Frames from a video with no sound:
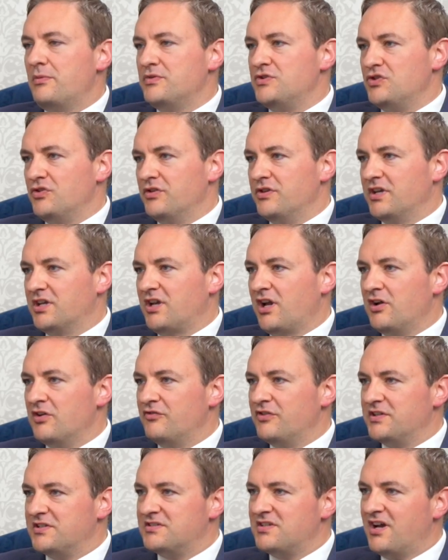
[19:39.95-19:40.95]
during the
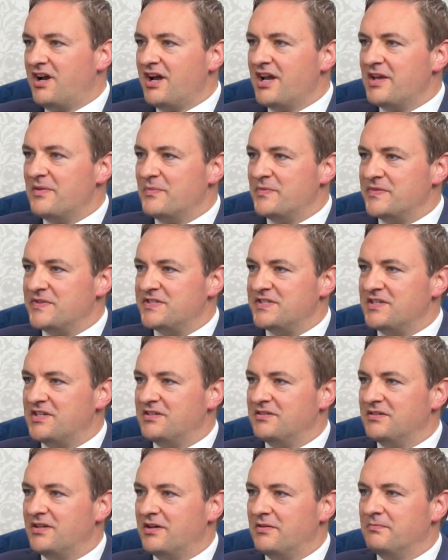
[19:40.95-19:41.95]
COVID times,
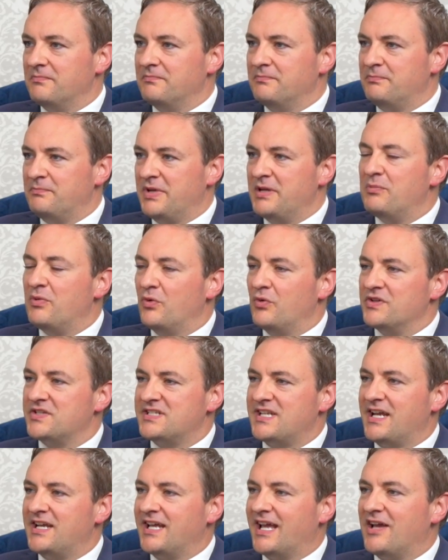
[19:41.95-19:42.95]
and people were
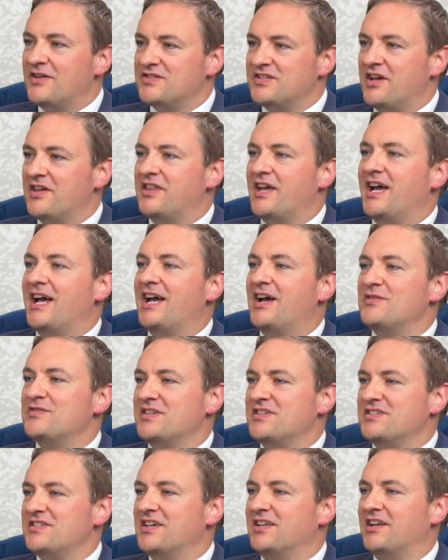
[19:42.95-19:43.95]
standing outside their
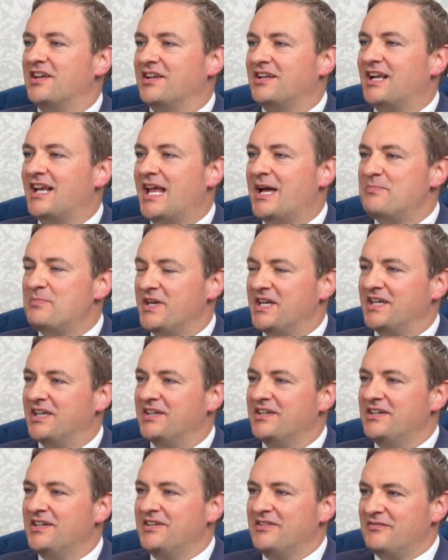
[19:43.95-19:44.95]
houses and clapping
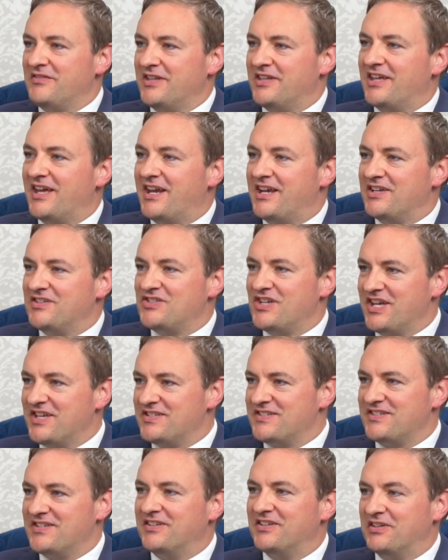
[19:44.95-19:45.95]
for the
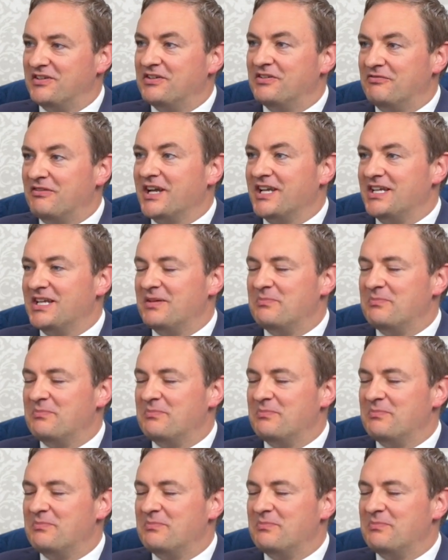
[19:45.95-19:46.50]
NHS on a regular